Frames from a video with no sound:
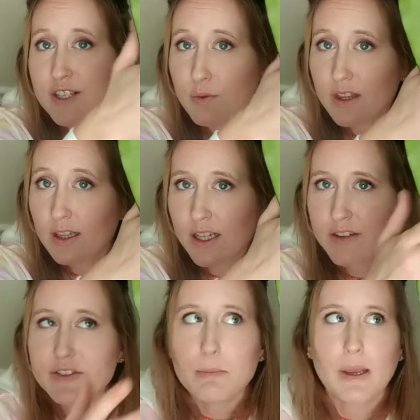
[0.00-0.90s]
with the
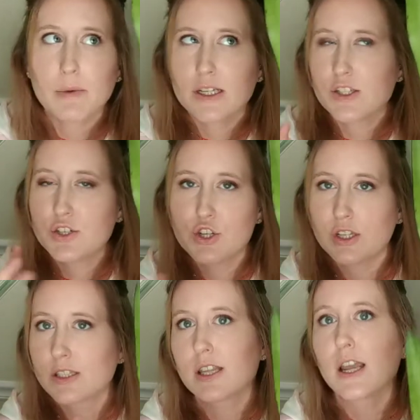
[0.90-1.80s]
leaves, maybe it's
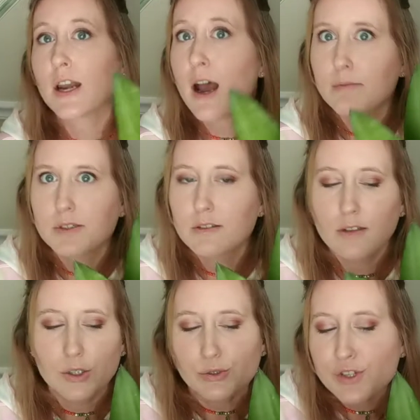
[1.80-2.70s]
just like an
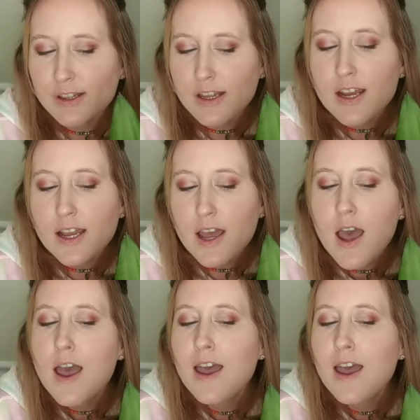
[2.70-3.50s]
optical illusion thing.